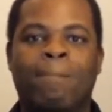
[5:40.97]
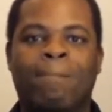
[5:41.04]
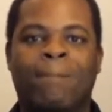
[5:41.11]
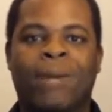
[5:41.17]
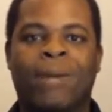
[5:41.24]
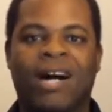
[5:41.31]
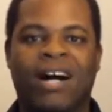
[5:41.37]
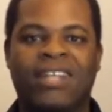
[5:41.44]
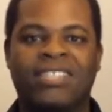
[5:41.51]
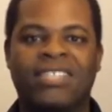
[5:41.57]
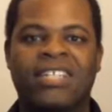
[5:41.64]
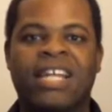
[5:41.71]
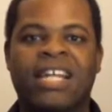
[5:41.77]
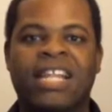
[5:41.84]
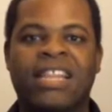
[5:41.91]
but
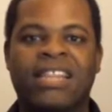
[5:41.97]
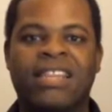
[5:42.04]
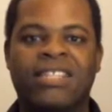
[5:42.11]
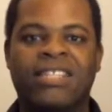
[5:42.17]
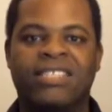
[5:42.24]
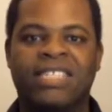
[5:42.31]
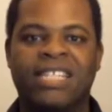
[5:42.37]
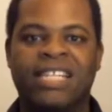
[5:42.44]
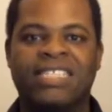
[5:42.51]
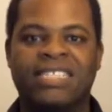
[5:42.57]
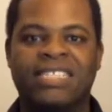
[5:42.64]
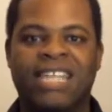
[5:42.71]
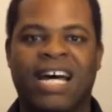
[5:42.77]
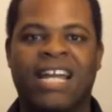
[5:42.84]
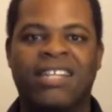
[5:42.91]
she is
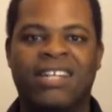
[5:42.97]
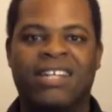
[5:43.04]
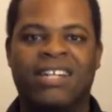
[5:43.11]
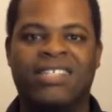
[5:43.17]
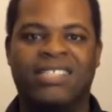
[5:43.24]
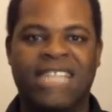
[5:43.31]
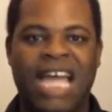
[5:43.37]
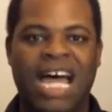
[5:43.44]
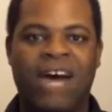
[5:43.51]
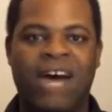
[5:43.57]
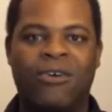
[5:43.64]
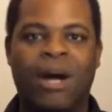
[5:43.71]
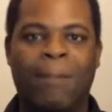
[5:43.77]
not looked down